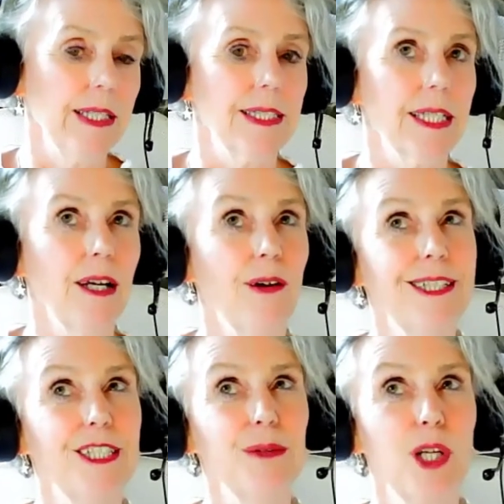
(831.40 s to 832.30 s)
So, I
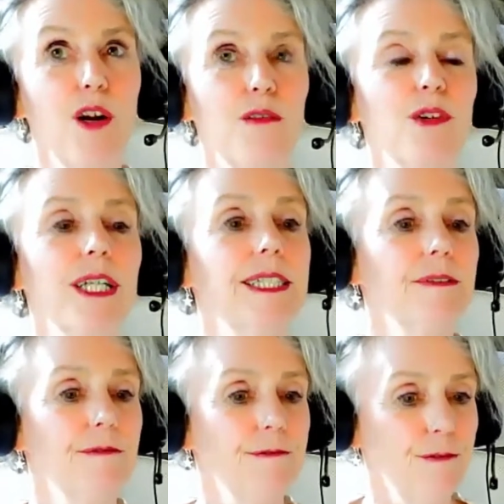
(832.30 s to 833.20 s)
do a lot of
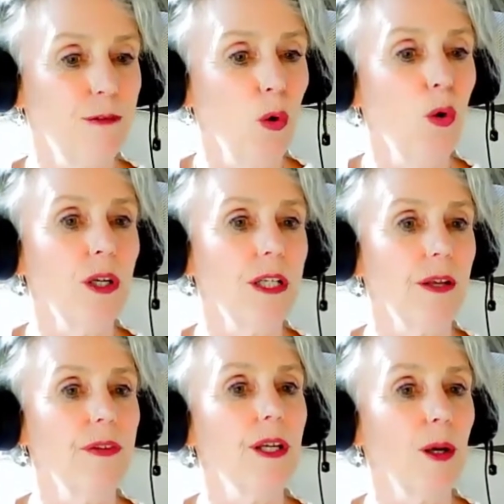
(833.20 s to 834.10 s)
writing for you know
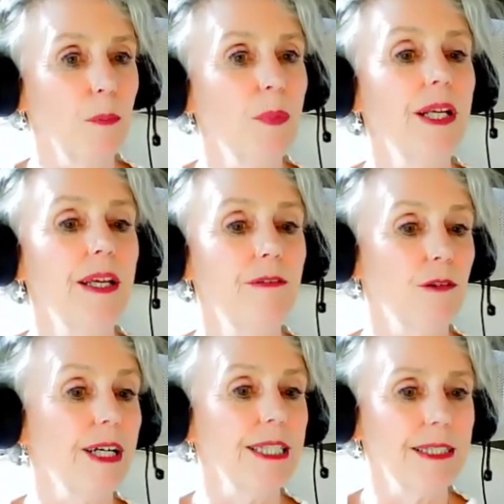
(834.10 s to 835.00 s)
the company for
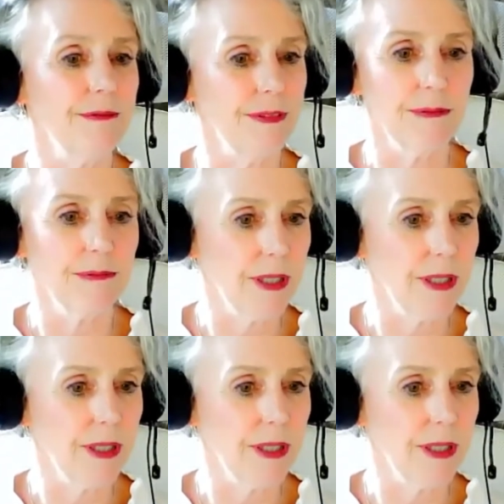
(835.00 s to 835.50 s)
writing for